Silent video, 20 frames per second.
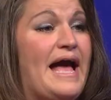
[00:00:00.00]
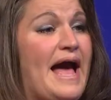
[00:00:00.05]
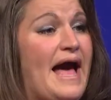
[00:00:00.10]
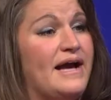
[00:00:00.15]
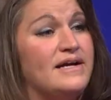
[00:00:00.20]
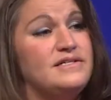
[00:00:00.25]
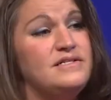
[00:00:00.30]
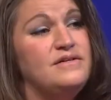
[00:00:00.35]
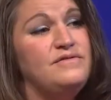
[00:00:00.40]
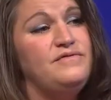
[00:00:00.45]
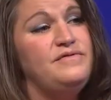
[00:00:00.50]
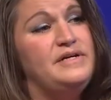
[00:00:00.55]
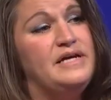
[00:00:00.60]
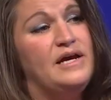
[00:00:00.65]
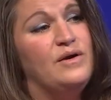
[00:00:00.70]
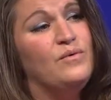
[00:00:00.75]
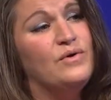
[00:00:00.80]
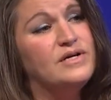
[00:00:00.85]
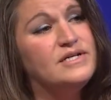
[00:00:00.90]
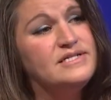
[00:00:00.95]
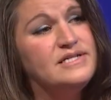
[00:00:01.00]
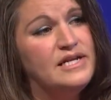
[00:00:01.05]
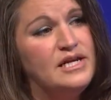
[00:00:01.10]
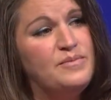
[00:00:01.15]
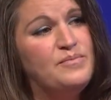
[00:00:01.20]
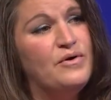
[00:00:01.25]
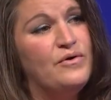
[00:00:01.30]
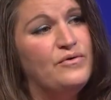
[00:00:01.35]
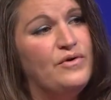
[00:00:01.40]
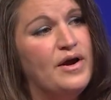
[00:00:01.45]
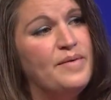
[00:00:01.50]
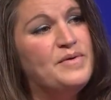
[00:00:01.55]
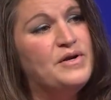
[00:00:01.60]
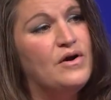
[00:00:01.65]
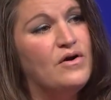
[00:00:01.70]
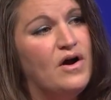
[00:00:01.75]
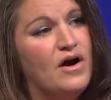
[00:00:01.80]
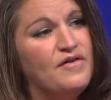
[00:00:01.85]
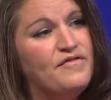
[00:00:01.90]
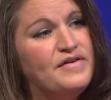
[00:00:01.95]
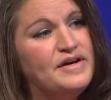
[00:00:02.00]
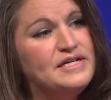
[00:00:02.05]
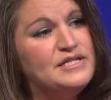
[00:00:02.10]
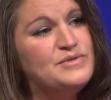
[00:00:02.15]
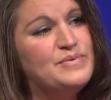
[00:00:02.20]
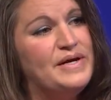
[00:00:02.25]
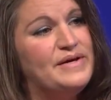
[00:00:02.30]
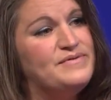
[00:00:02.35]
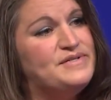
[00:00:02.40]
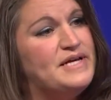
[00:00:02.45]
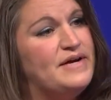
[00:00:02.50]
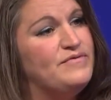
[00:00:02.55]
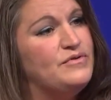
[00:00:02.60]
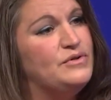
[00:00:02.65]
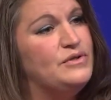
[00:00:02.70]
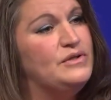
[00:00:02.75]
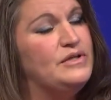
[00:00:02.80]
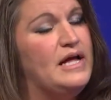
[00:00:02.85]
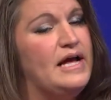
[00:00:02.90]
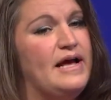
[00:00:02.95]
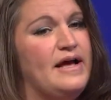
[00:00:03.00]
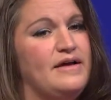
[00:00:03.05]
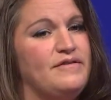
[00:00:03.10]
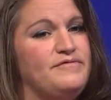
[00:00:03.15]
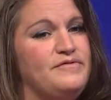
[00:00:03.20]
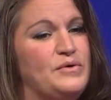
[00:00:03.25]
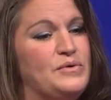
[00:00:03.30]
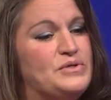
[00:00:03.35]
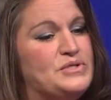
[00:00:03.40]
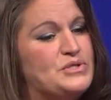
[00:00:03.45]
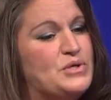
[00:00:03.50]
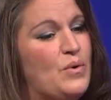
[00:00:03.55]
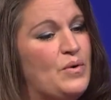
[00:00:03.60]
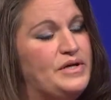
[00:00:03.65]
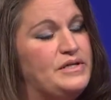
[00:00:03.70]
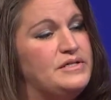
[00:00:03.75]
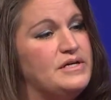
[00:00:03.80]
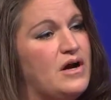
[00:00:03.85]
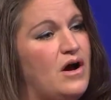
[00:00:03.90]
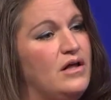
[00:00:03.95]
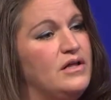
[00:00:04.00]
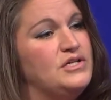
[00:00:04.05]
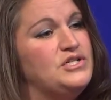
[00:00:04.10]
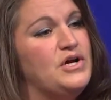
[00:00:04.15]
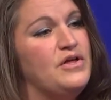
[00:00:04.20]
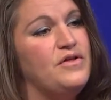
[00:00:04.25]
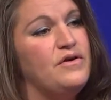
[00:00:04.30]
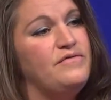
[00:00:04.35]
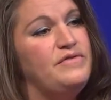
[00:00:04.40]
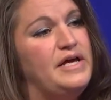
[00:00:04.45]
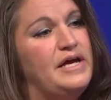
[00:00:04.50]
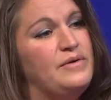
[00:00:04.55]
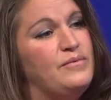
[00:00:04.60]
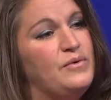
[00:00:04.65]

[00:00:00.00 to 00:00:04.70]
active VA work study program in our office. We have several folks going to college on their VA